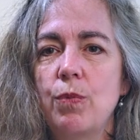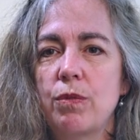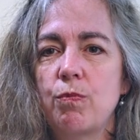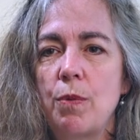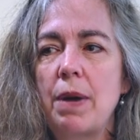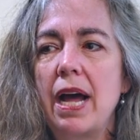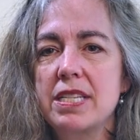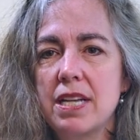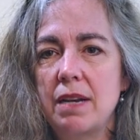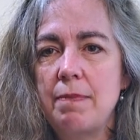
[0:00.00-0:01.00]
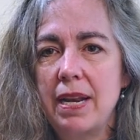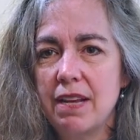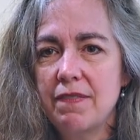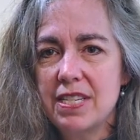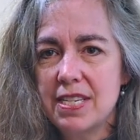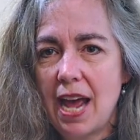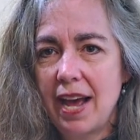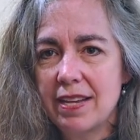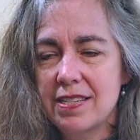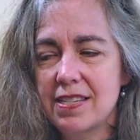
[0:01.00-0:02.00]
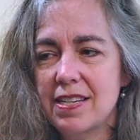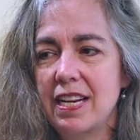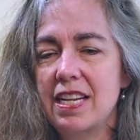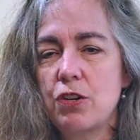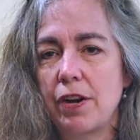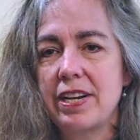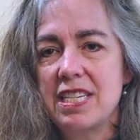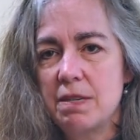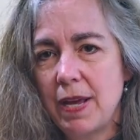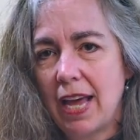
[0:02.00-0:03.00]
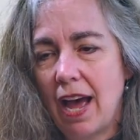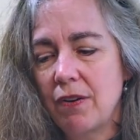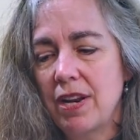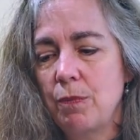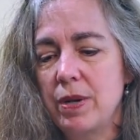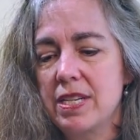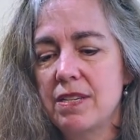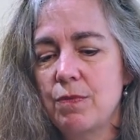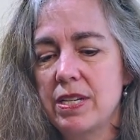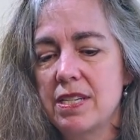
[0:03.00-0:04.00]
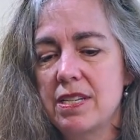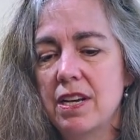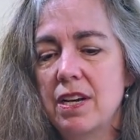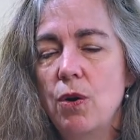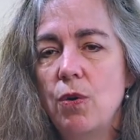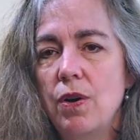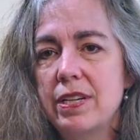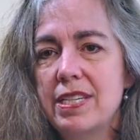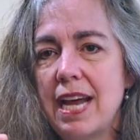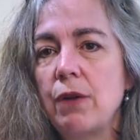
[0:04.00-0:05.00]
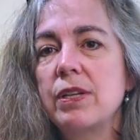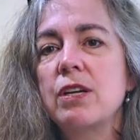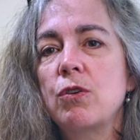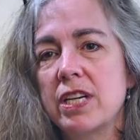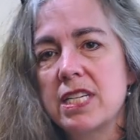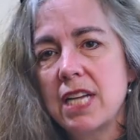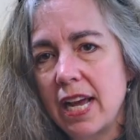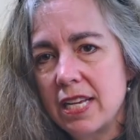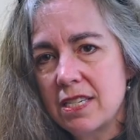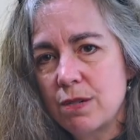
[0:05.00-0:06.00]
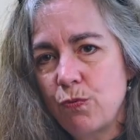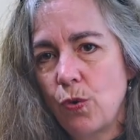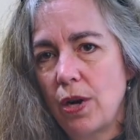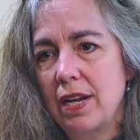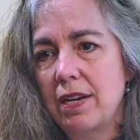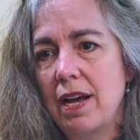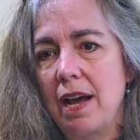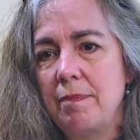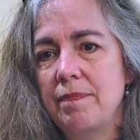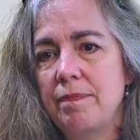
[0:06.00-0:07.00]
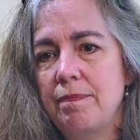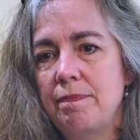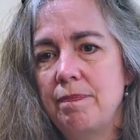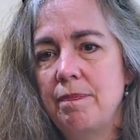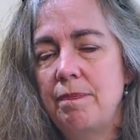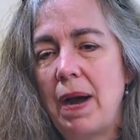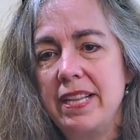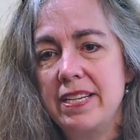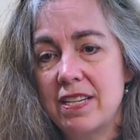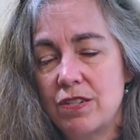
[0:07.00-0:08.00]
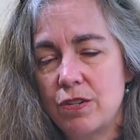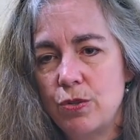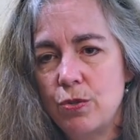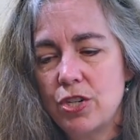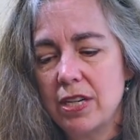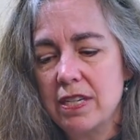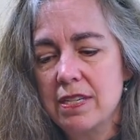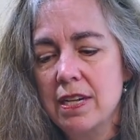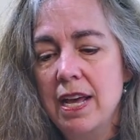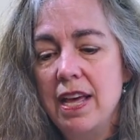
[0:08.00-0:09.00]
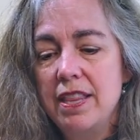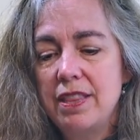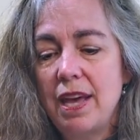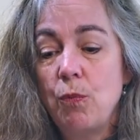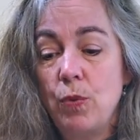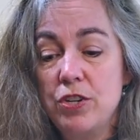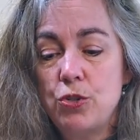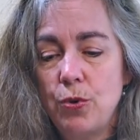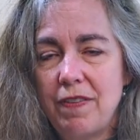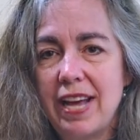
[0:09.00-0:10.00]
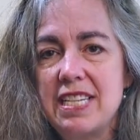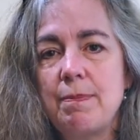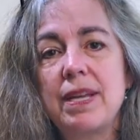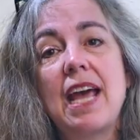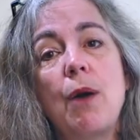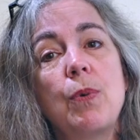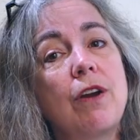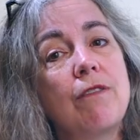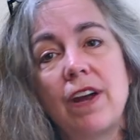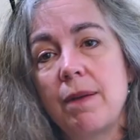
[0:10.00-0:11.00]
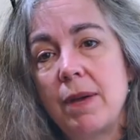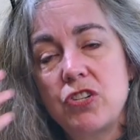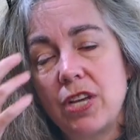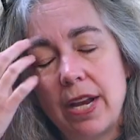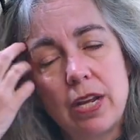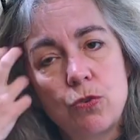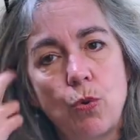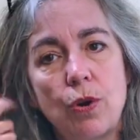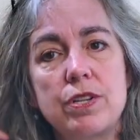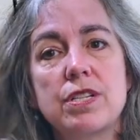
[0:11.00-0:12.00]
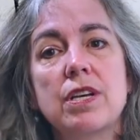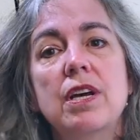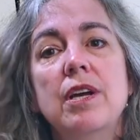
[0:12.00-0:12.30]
with robots on many of these tasks. And he started to speak out and was, was soundly criticized for it um, by these institutions that wish to advance it. But now we are very much getting towards